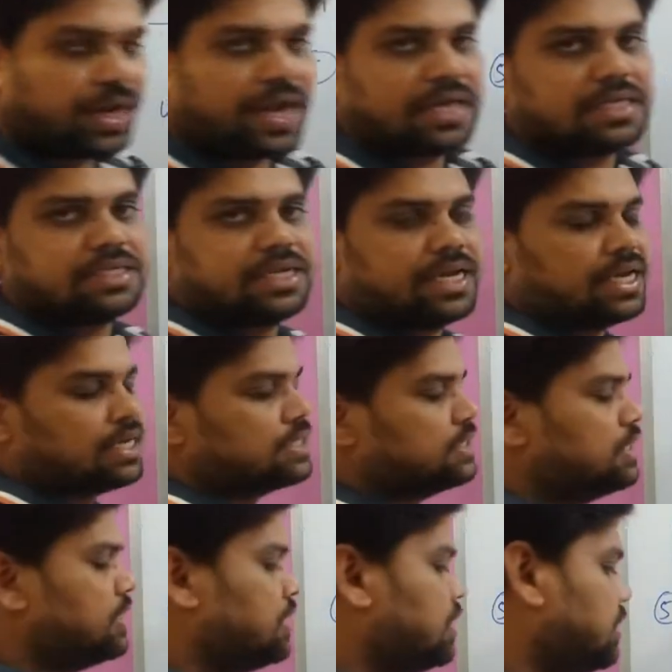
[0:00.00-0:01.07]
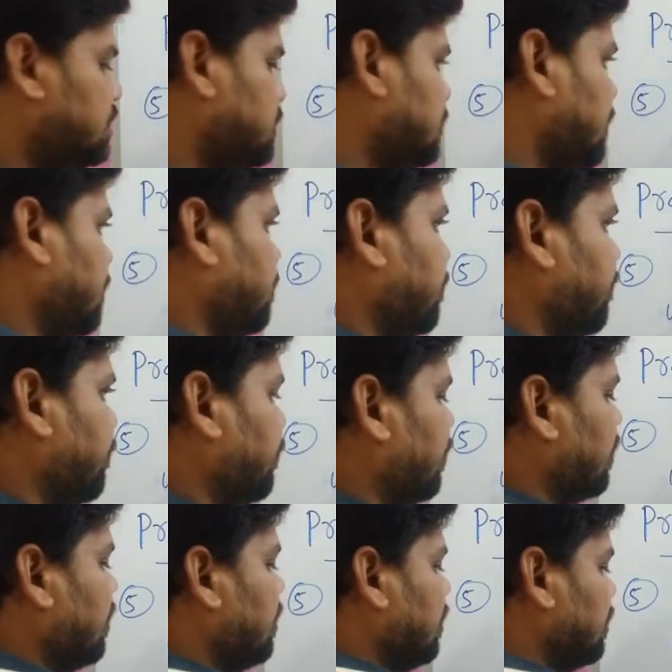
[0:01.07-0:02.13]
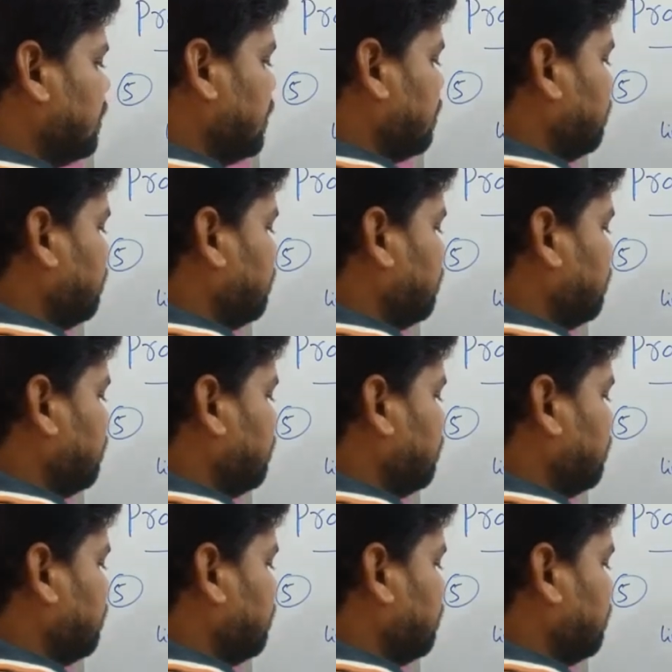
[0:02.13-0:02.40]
and direction is same. That